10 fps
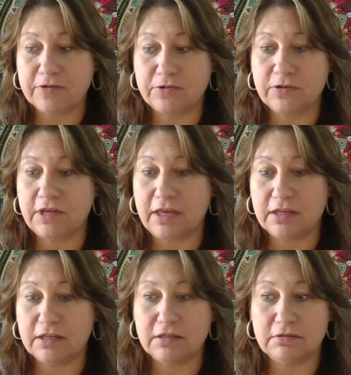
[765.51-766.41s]
so
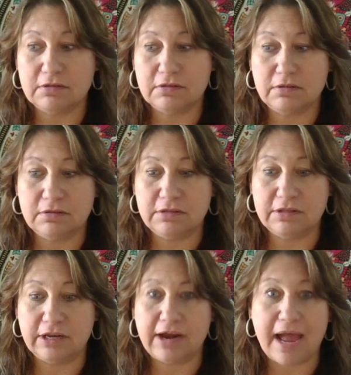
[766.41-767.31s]
that
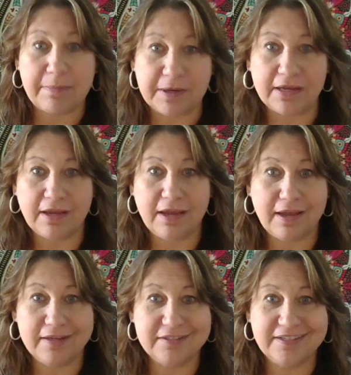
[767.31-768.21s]
they're happy
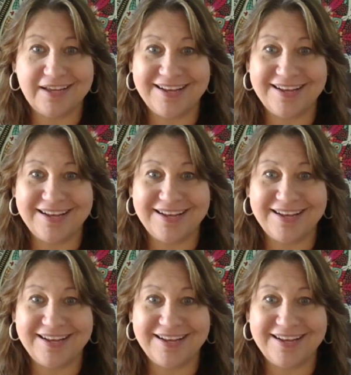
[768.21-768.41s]
and